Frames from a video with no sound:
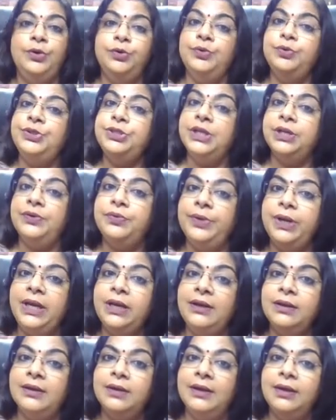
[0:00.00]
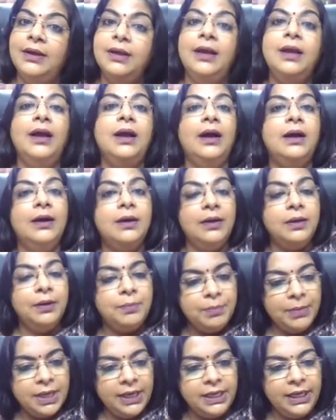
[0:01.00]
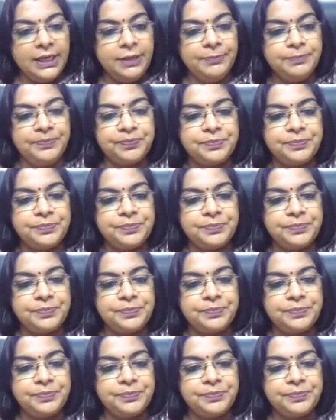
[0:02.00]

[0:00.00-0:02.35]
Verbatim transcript: to generate uh, money